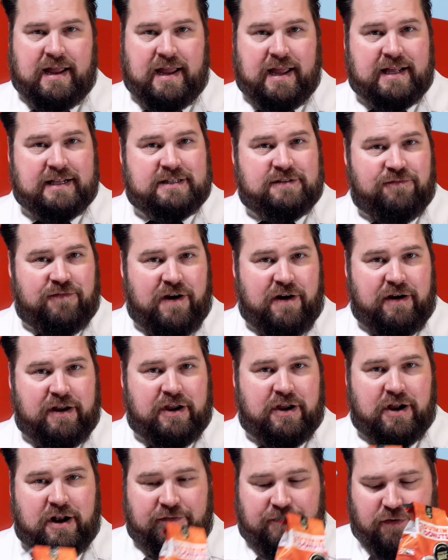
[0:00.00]
It's very
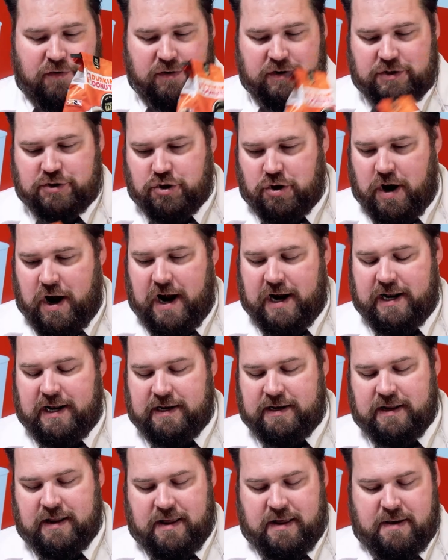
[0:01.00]
good, I've already tried
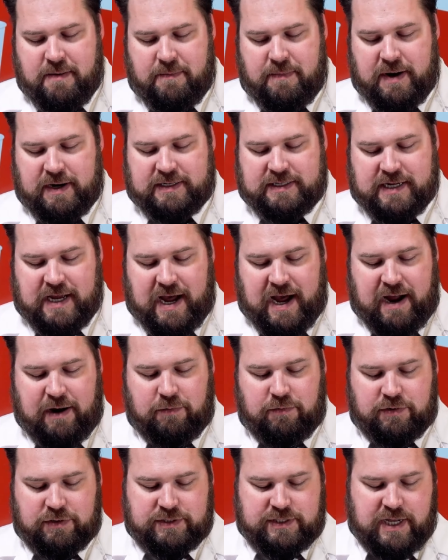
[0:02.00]
it, but I
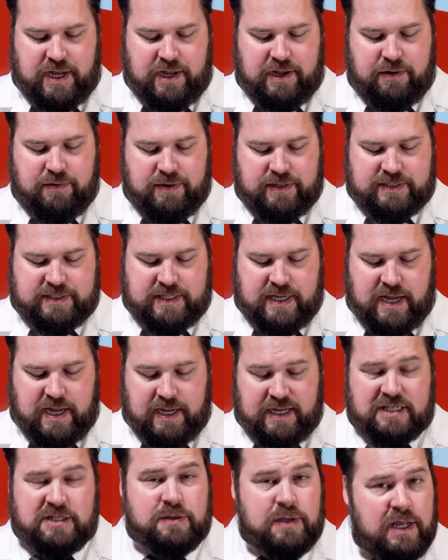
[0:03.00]
will tell you it's
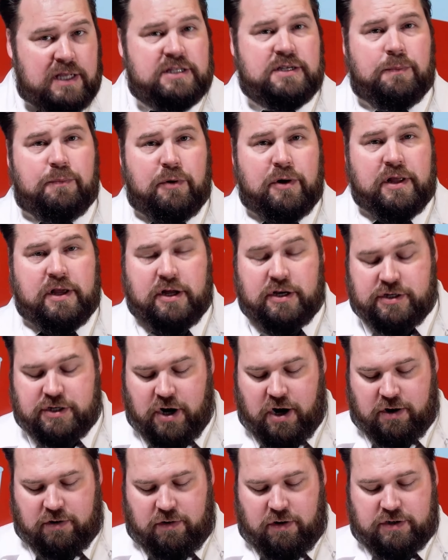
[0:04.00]
a pretty good
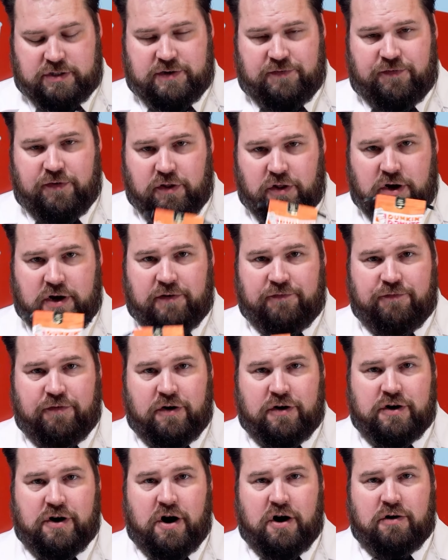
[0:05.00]
dark roast. If you're looking
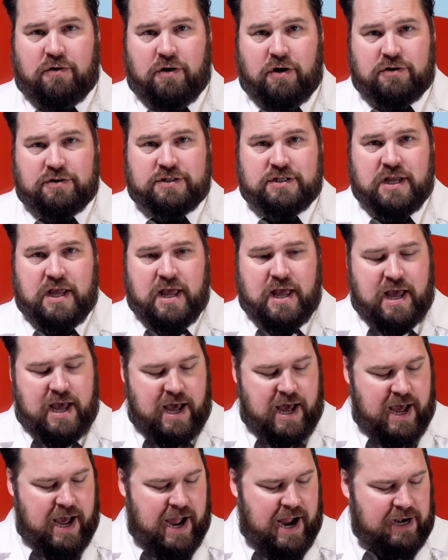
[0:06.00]
for a dark roast,
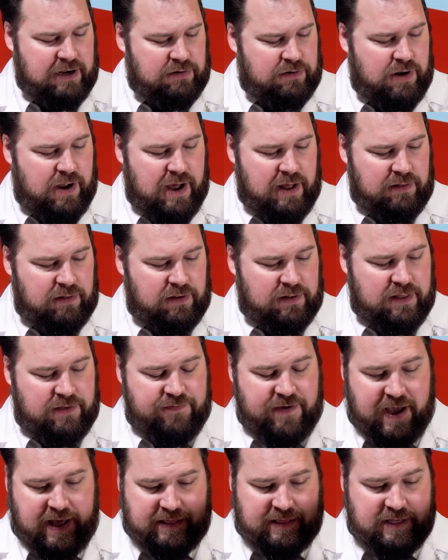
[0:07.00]
I don't know how long they've
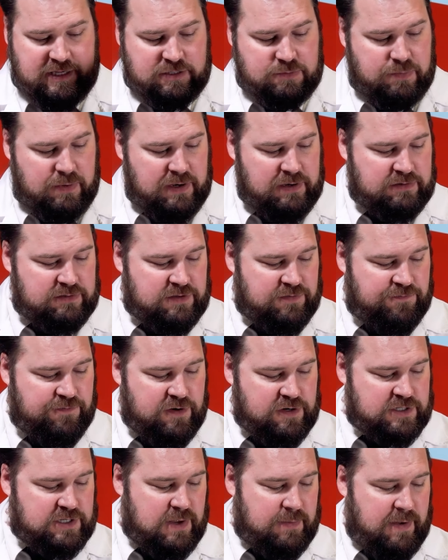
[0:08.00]
had this, but it's the
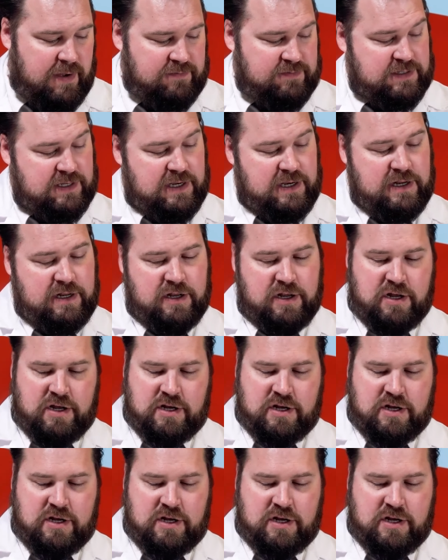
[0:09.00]
first time I've seen it.